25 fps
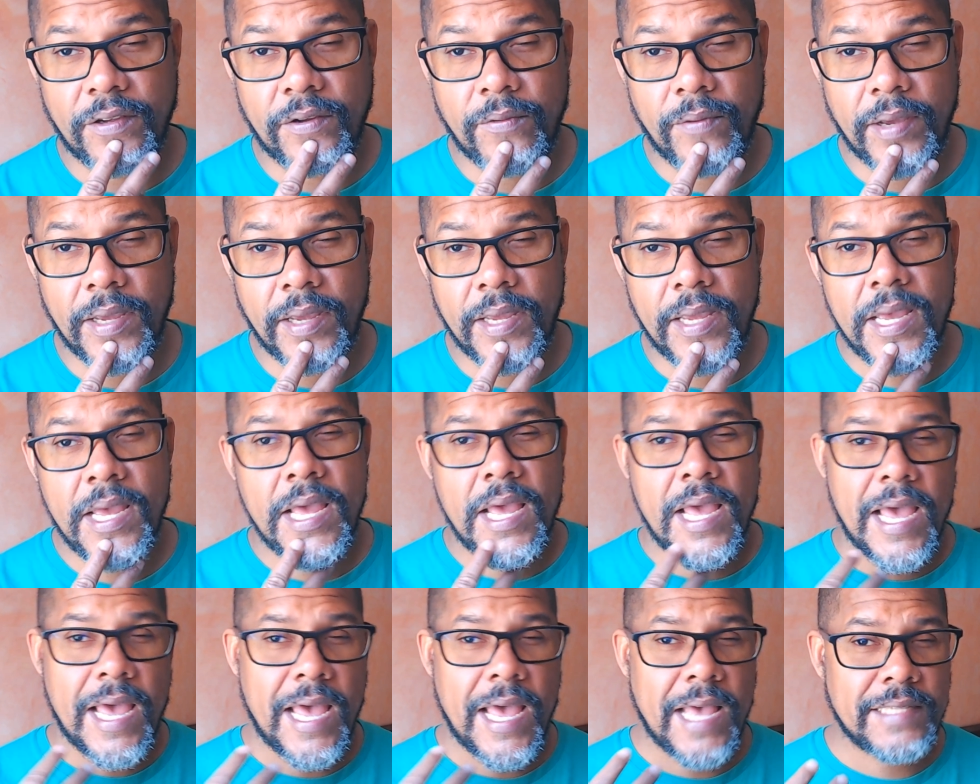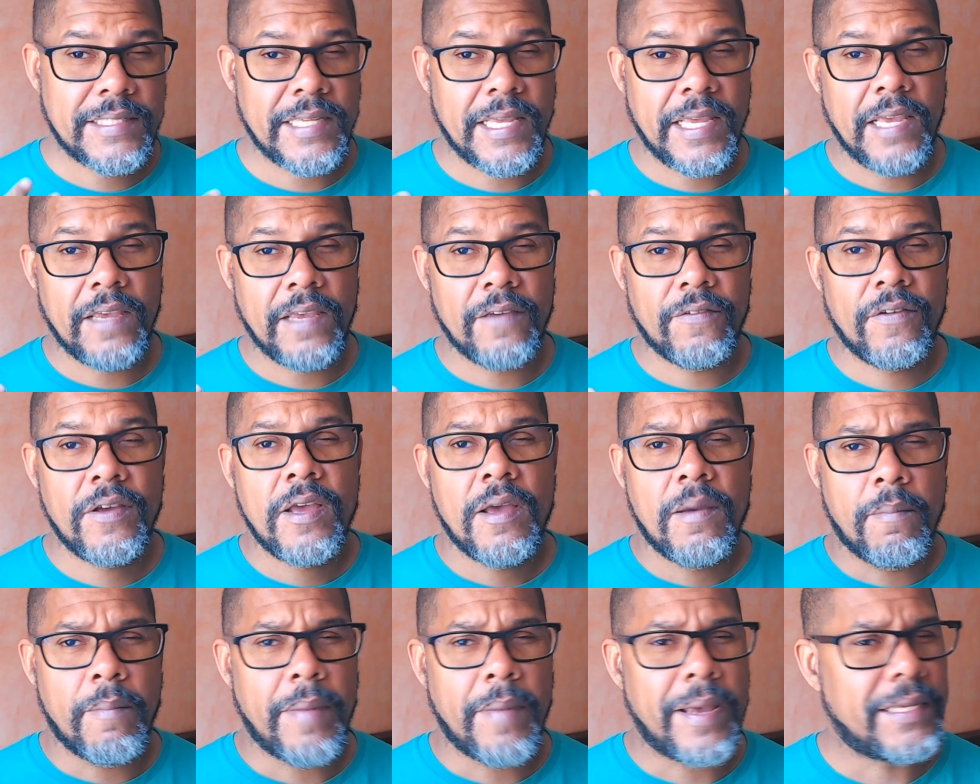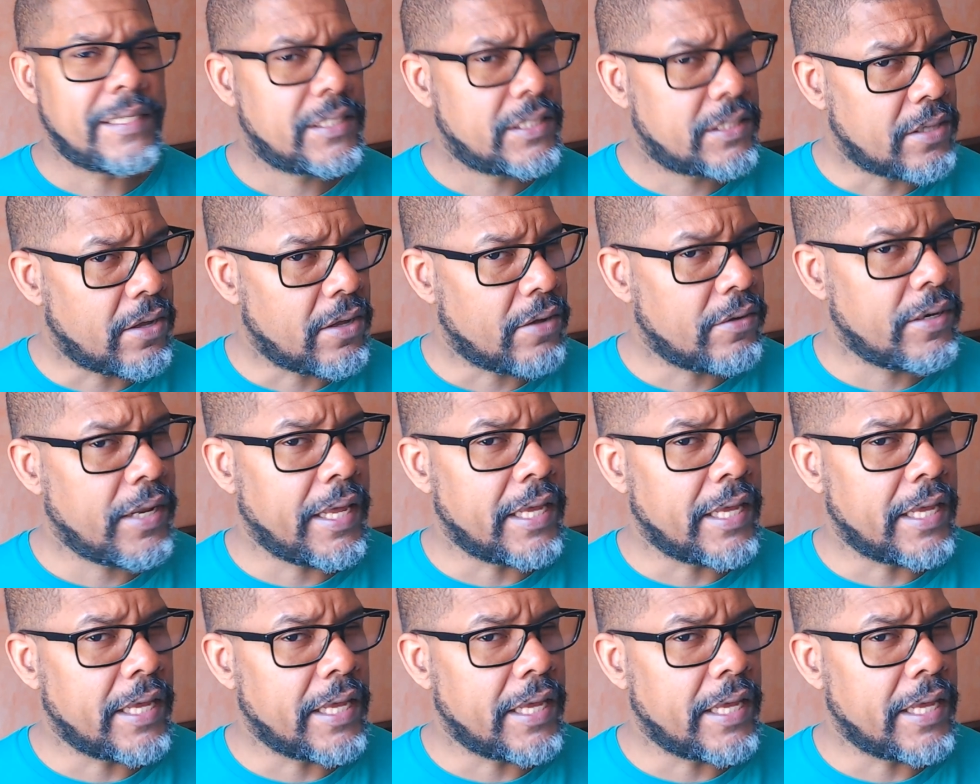way, as if my son